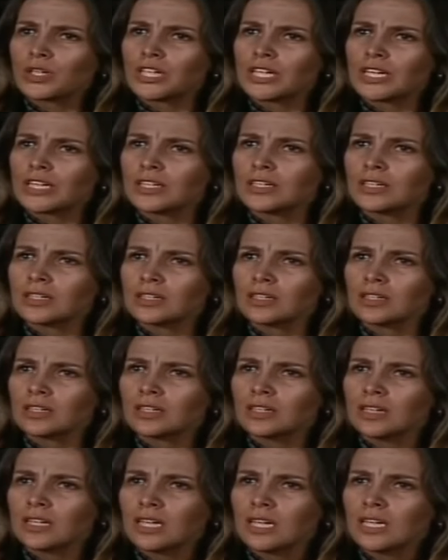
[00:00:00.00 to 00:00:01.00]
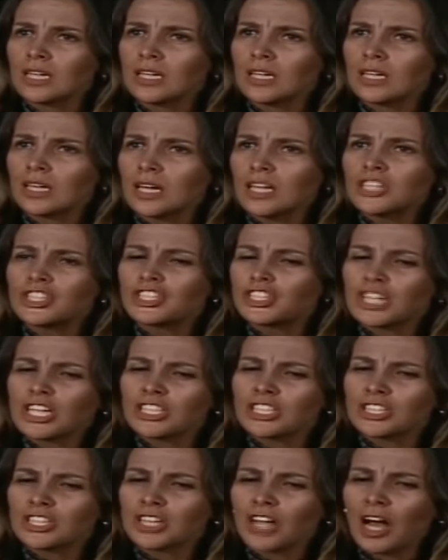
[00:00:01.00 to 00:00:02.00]
We all did.
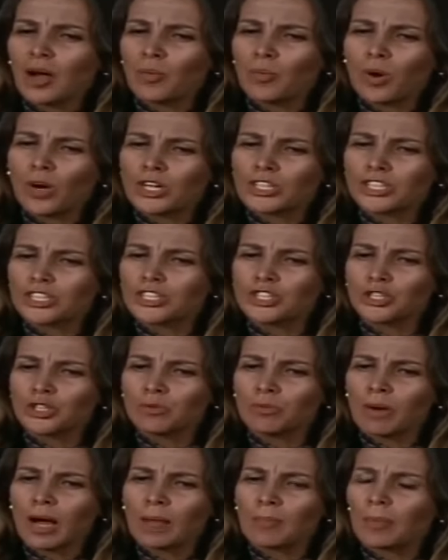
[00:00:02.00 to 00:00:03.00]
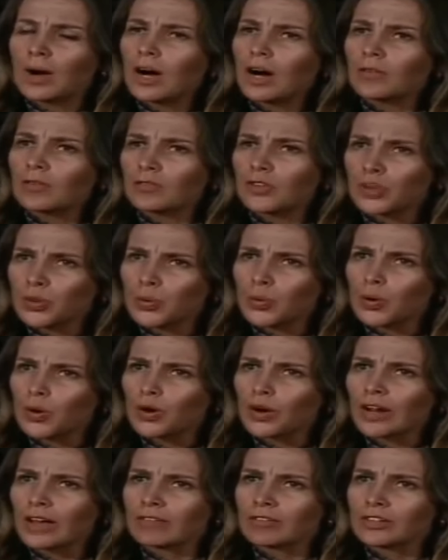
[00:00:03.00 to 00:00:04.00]
It's just that I wanted to do my part for
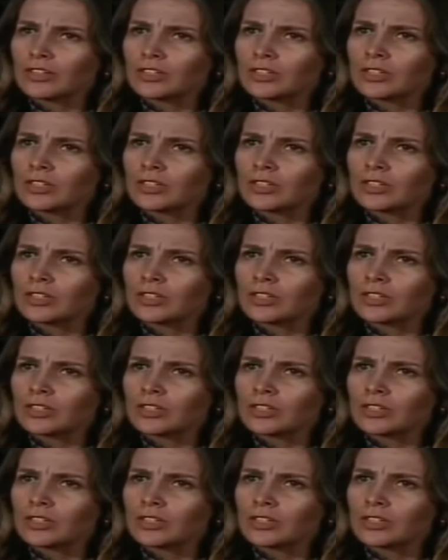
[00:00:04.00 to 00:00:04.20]
the war